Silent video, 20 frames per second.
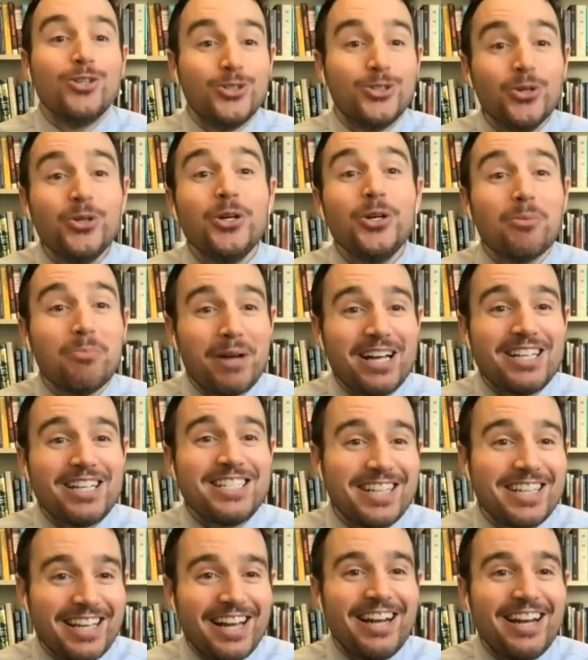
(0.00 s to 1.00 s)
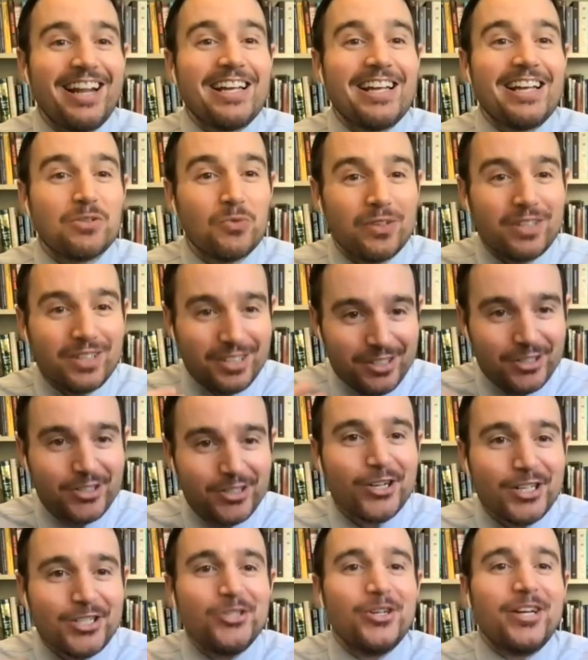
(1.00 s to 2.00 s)
Do your best to get it as
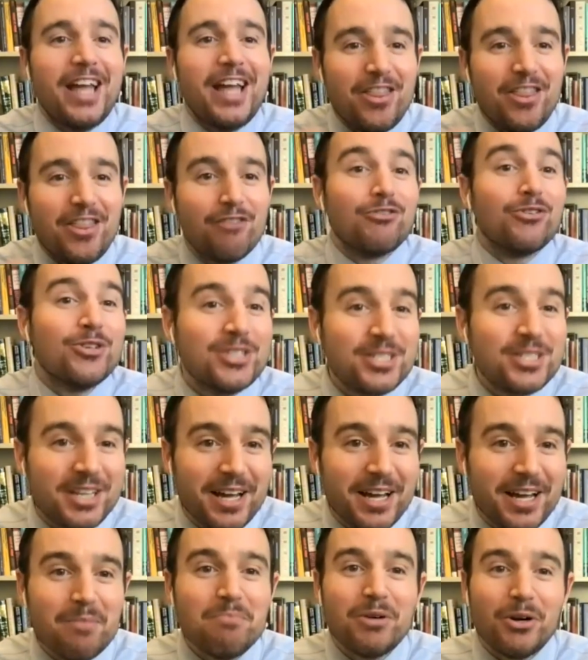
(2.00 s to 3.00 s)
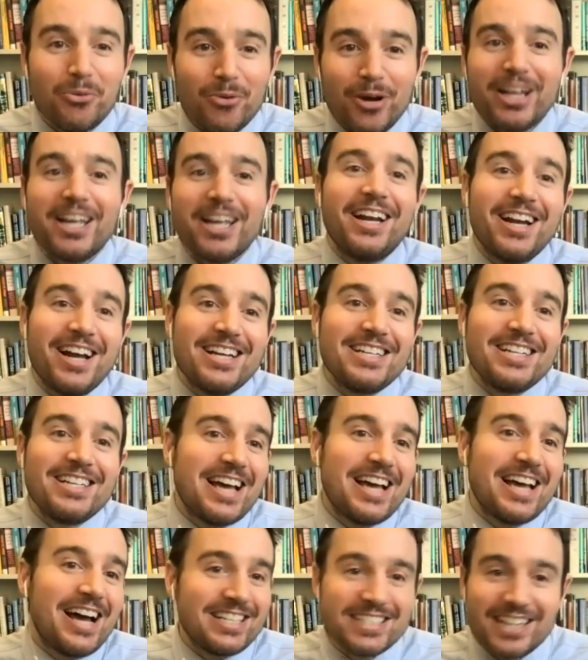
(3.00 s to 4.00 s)
good as you can the first time, but recognize
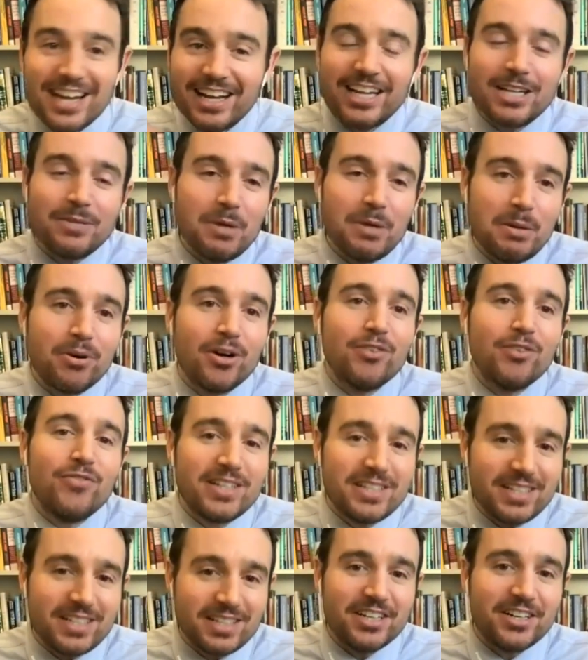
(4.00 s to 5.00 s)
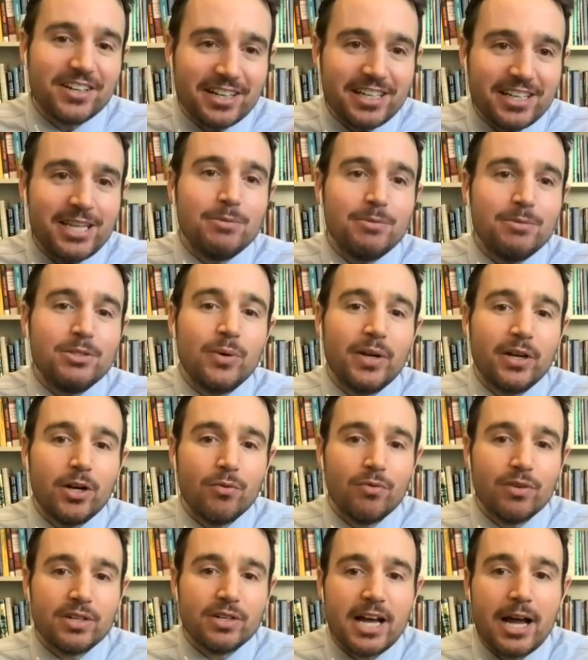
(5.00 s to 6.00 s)
that it's not going to be perfect and you're going to keep doing it
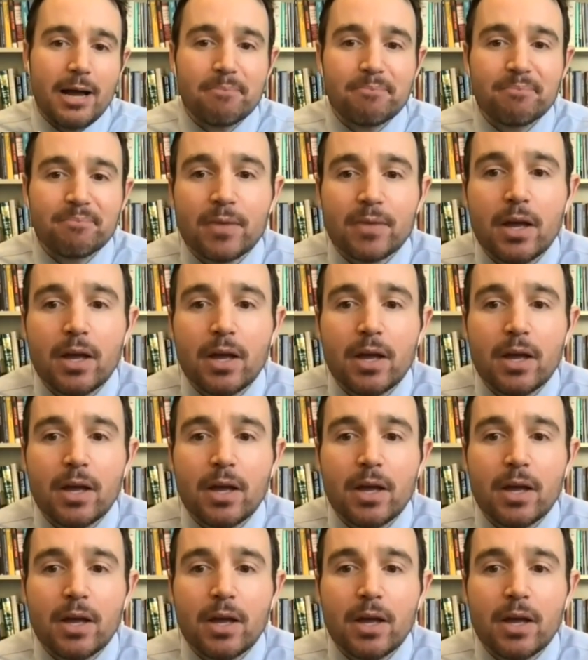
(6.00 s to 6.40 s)
over time.